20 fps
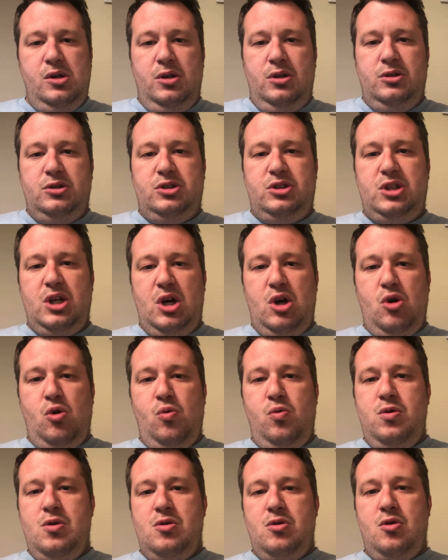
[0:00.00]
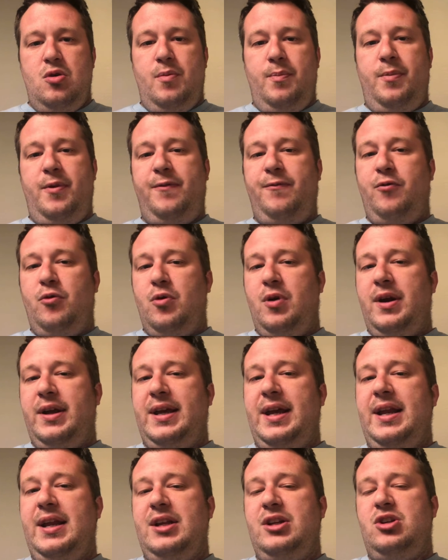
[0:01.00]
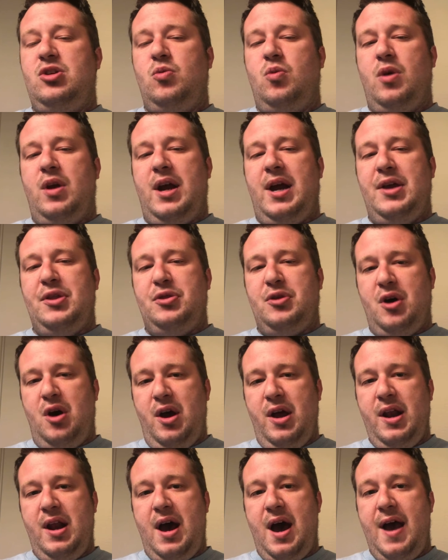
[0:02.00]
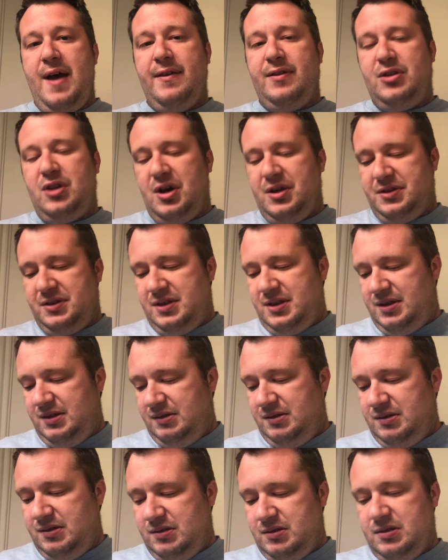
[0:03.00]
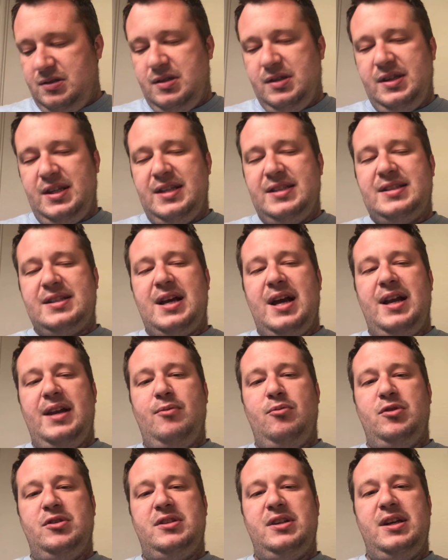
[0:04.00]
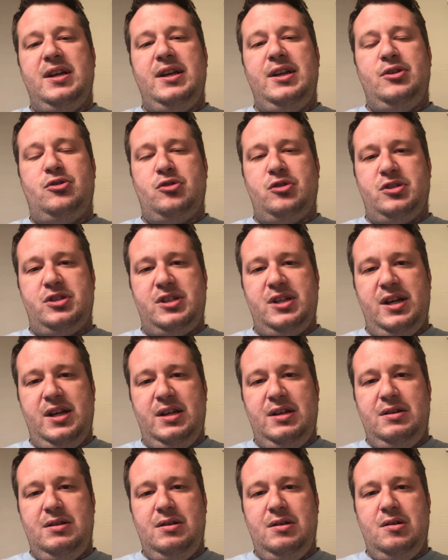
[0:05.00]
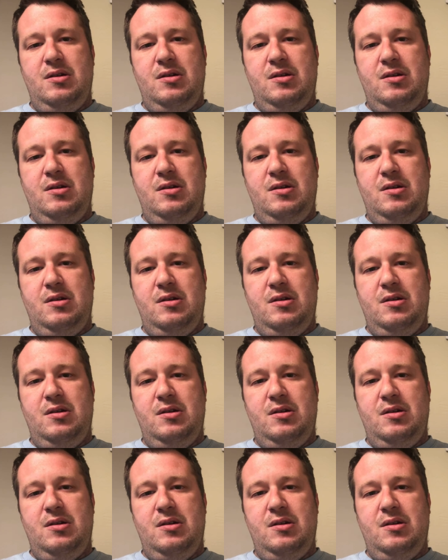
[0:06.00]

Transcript: So, before I get into what I thought this kind of was interesting.